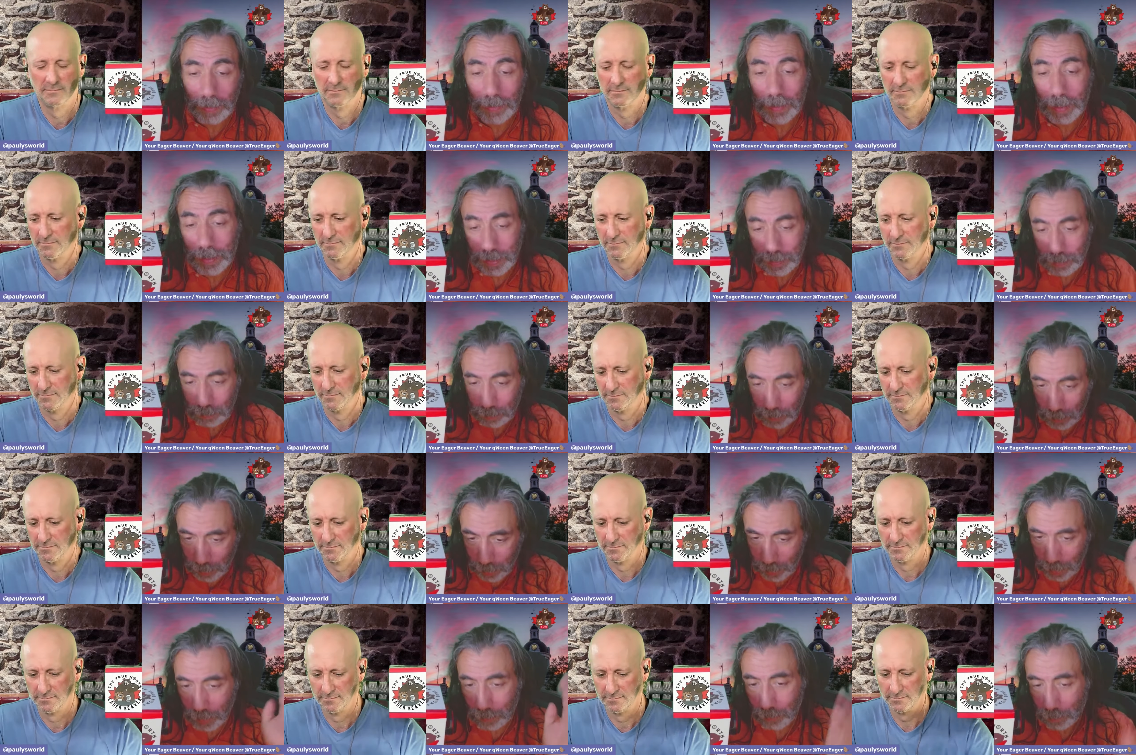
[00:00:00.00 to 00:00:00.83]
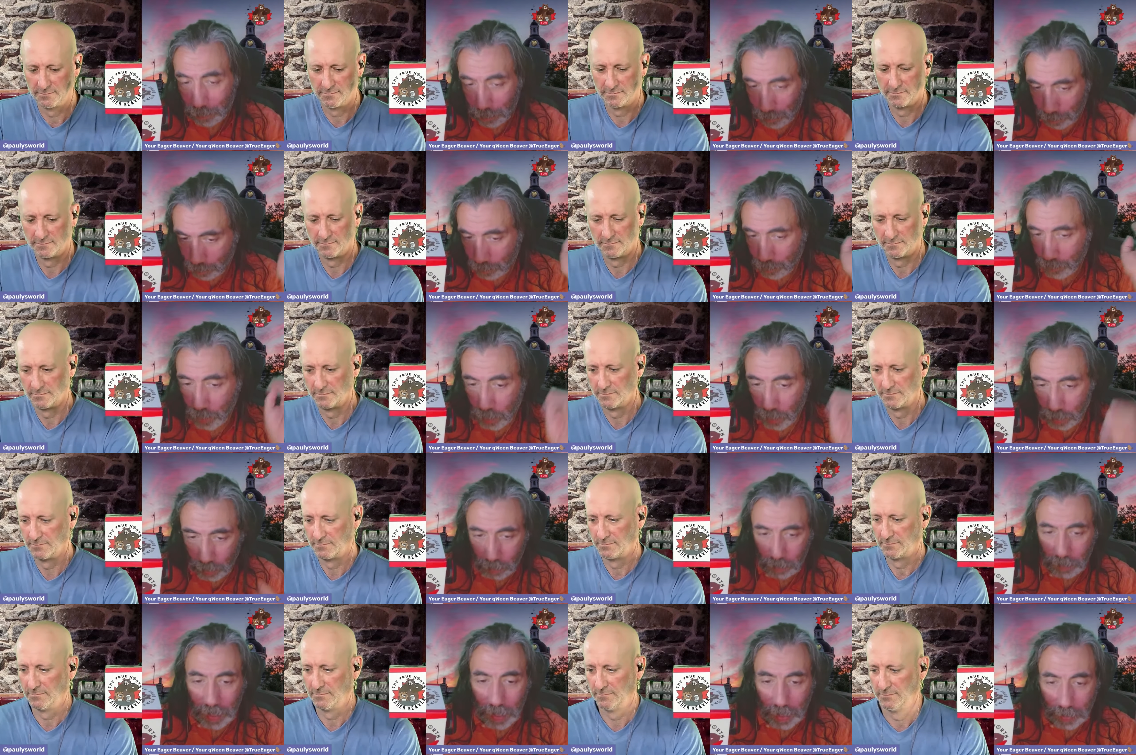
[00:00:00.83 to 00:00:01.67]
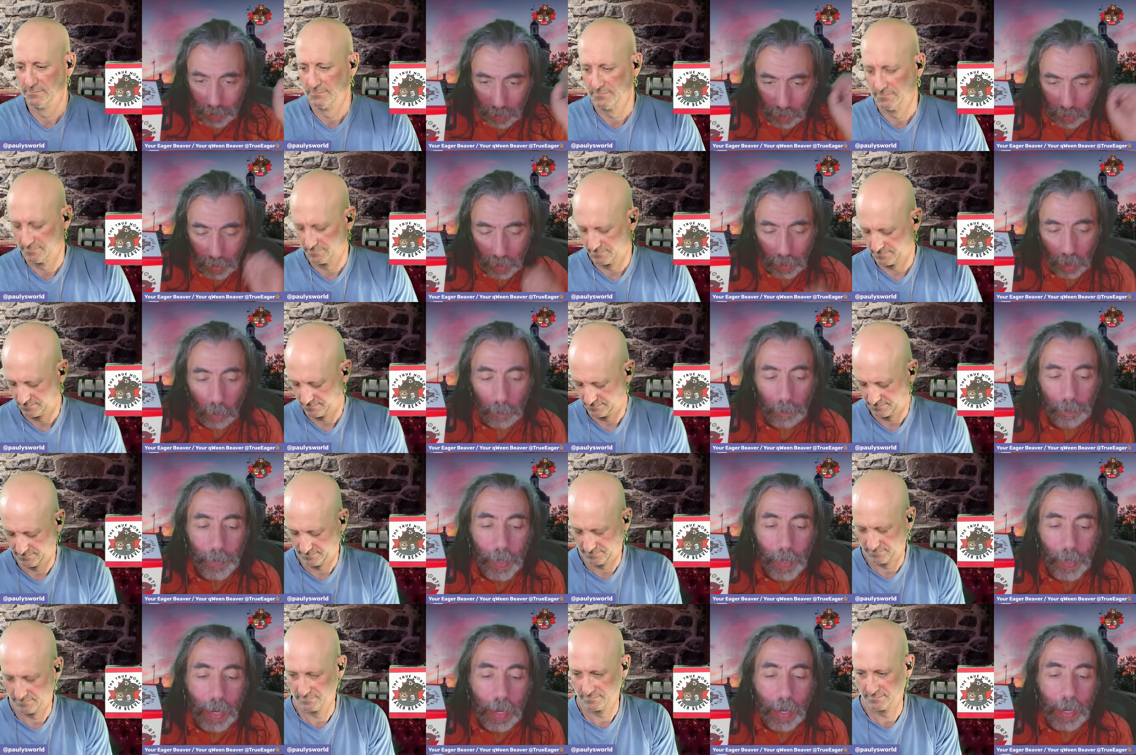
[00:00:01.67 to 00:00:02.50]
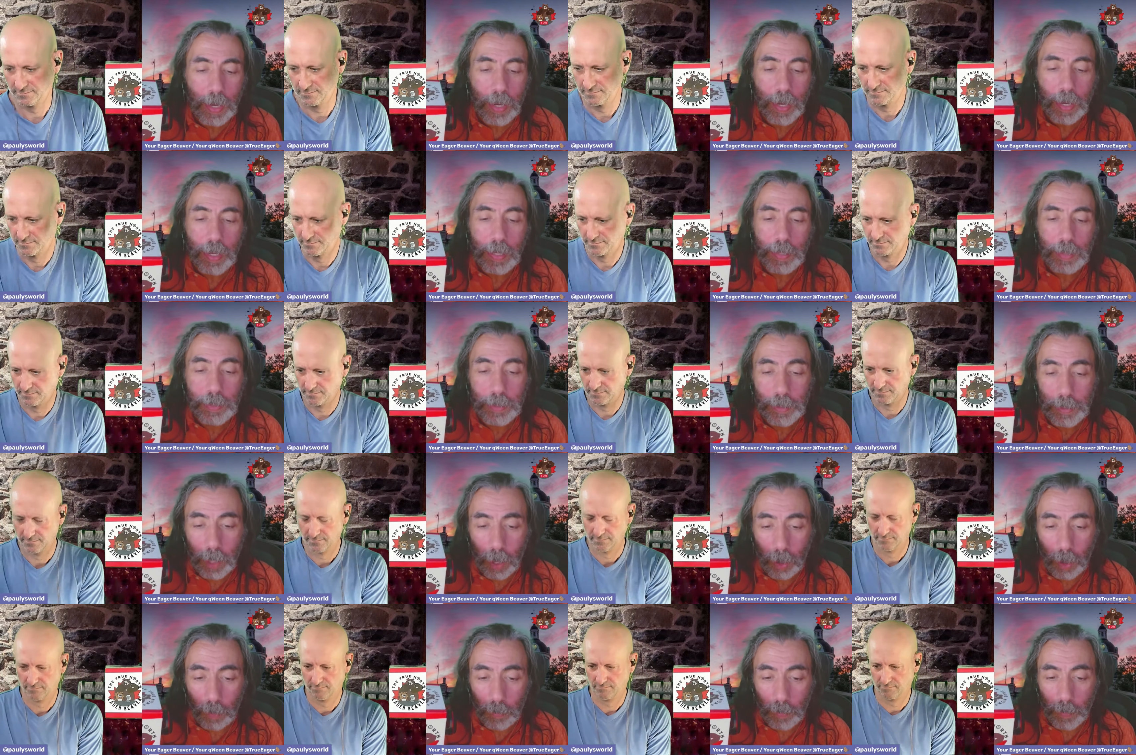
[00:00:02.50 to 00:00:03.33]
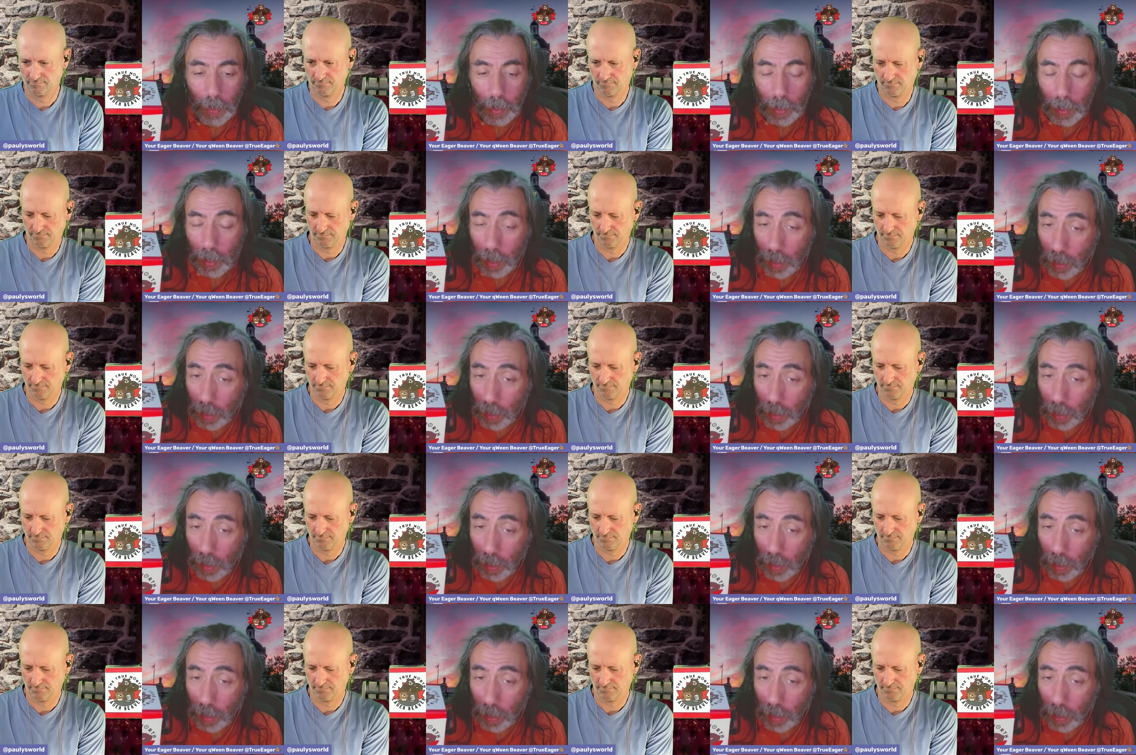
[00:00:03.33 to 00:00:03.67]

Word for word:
Speaker 1: well, part of the plan. There you go. So,